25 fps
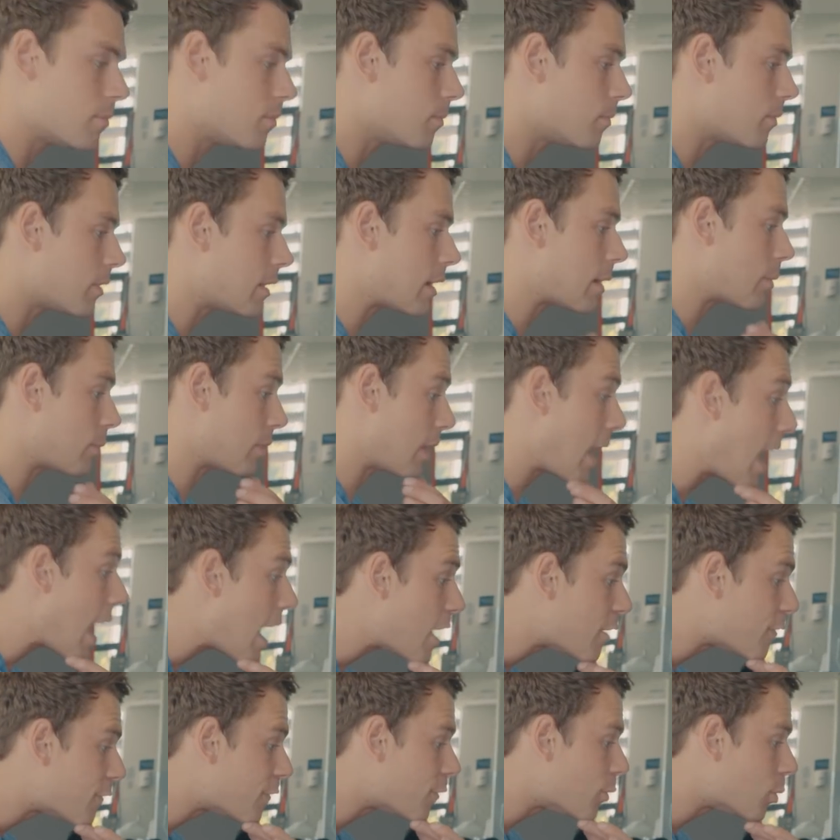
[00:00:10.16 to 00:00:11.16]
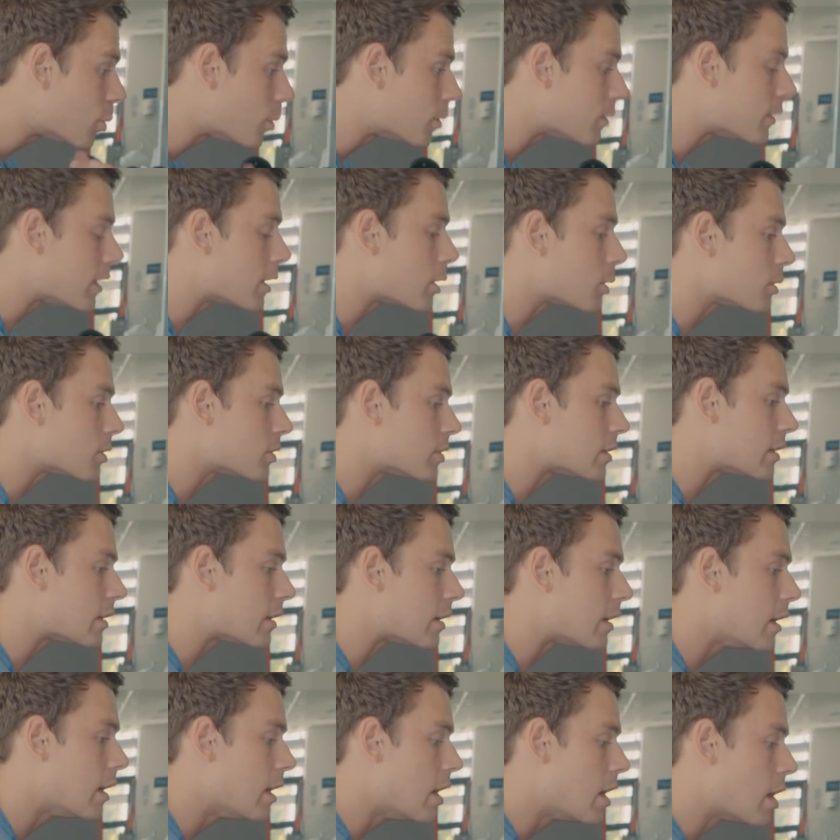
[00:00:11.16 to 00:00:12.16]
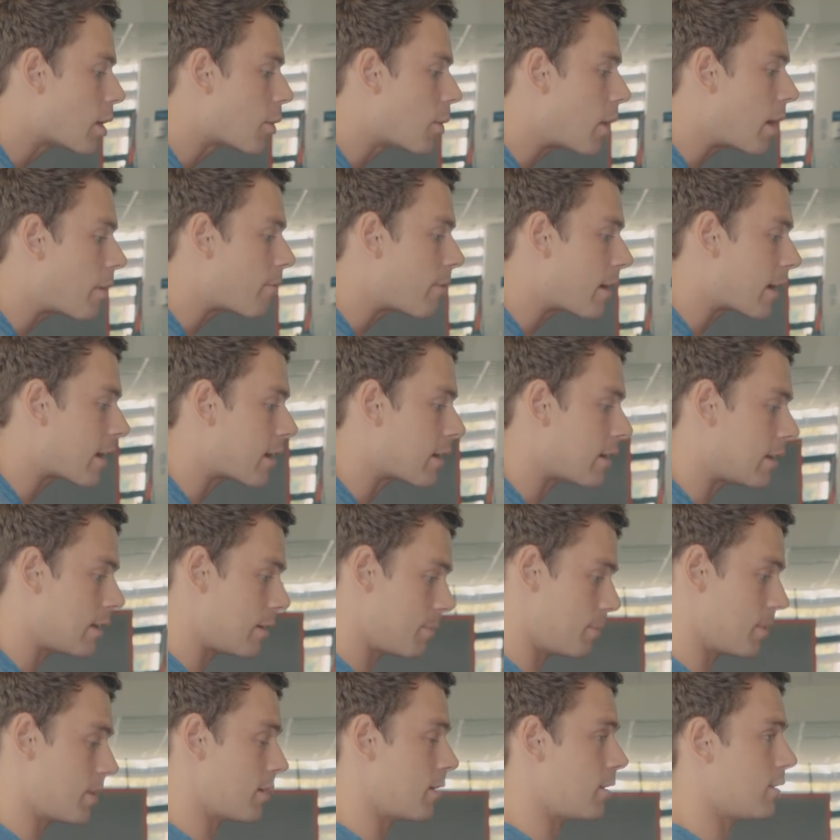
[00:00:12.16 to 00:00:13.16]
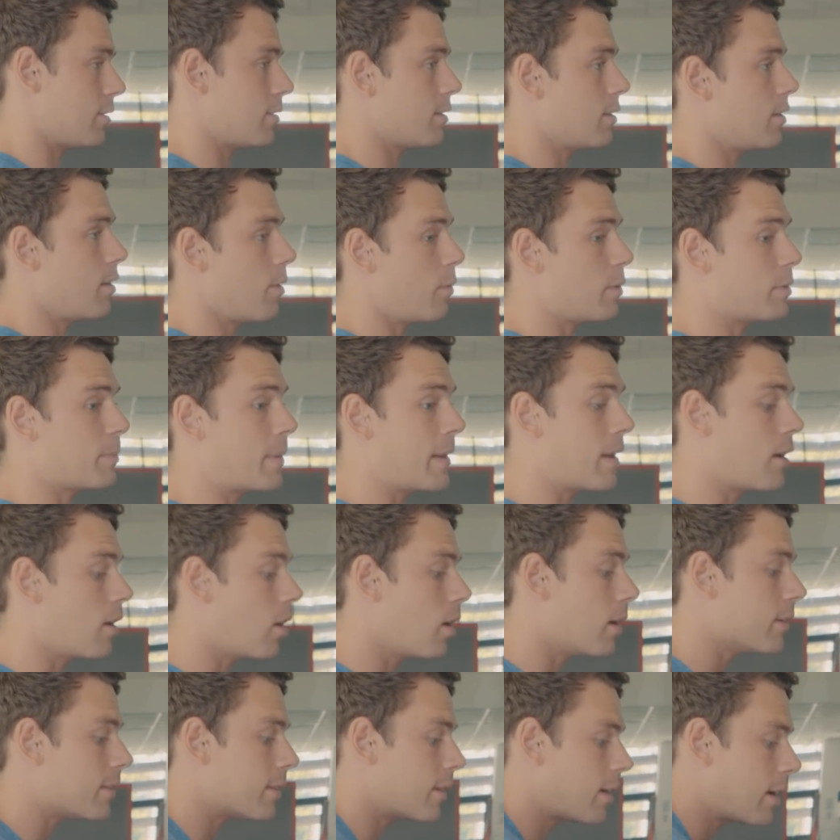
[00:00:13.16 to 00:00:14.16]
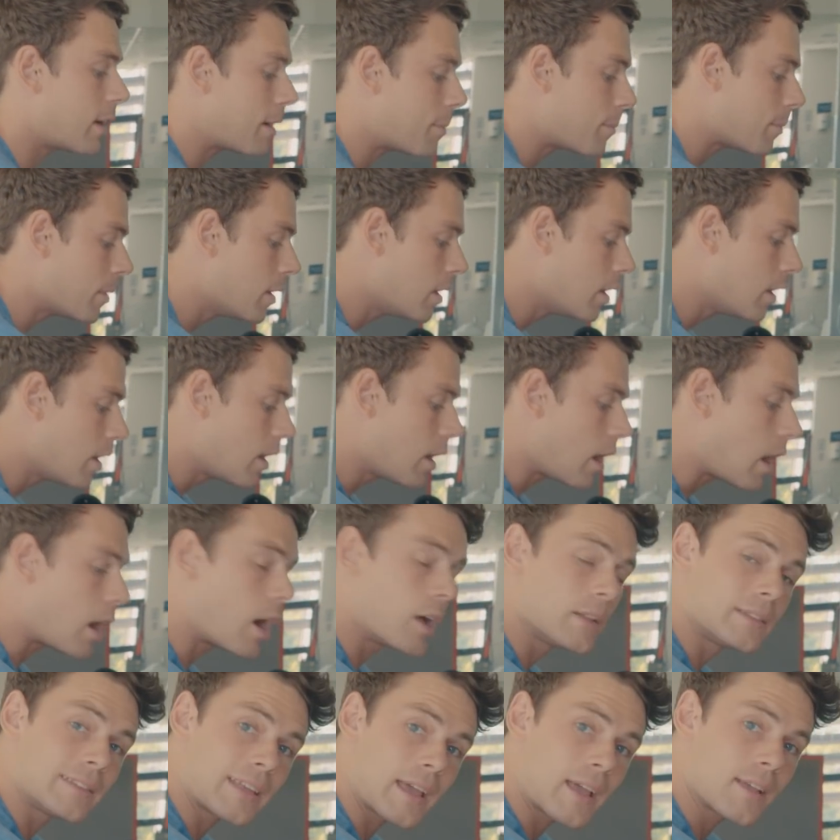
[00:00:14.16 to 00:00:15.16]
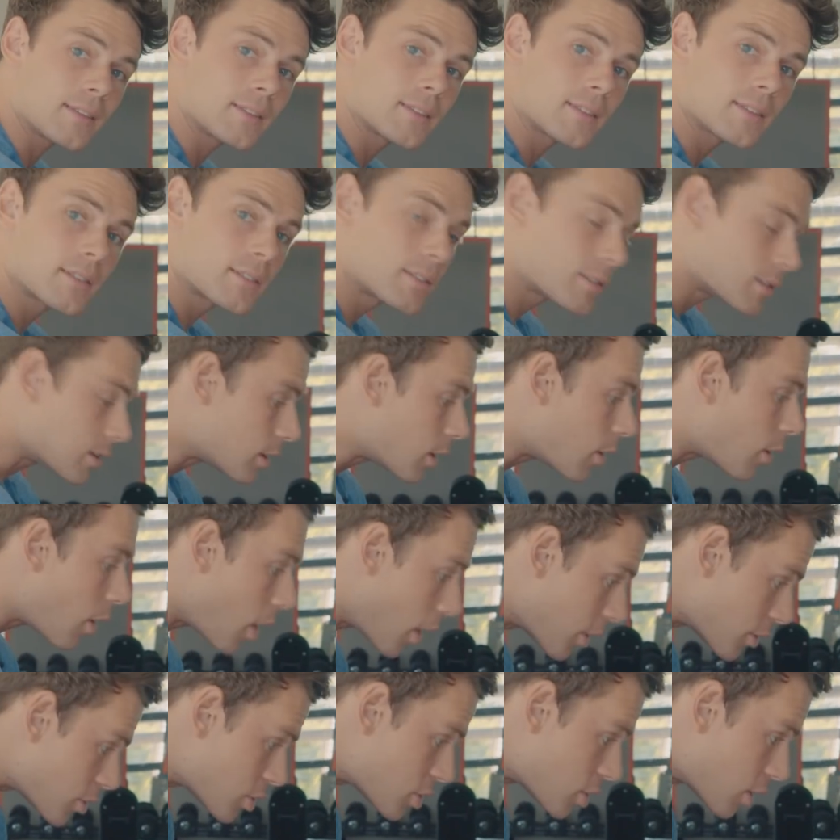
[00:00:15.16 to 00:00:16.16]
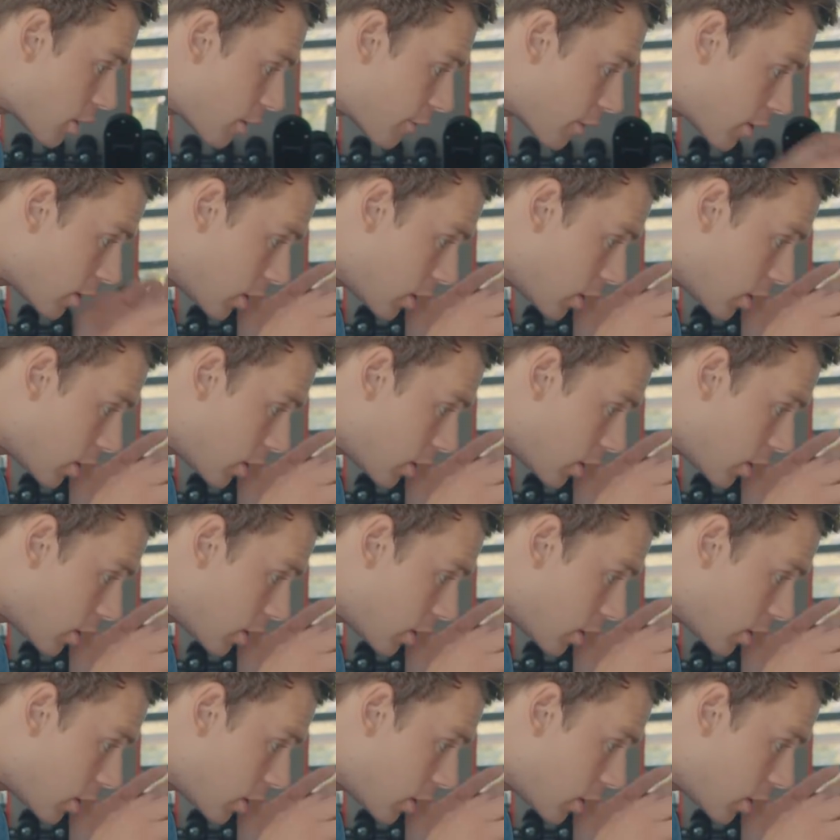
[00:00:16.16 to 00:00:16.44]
thing with the head forward that you'll see quite regularly, because we spend a lot of time at our desks, hunched over,